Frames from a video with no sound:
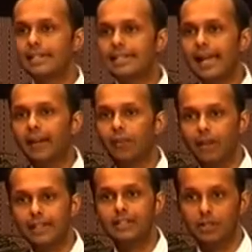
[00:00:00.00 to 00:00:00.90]
stand
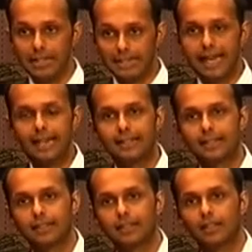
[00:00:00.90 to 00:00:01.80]
ready to detect
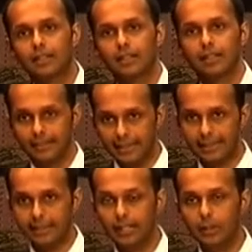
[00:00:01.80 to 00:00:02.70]
these
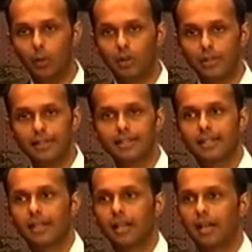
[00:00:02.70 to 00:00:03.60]
early warnings
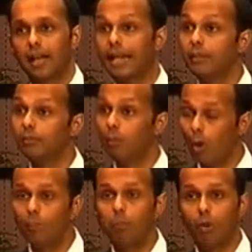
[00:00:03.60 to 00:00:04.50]
and, more
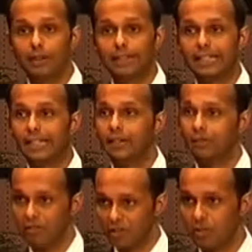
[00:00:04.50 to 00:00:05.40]
importantly,
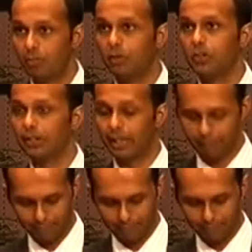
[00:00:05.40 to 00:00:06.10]
respond to them.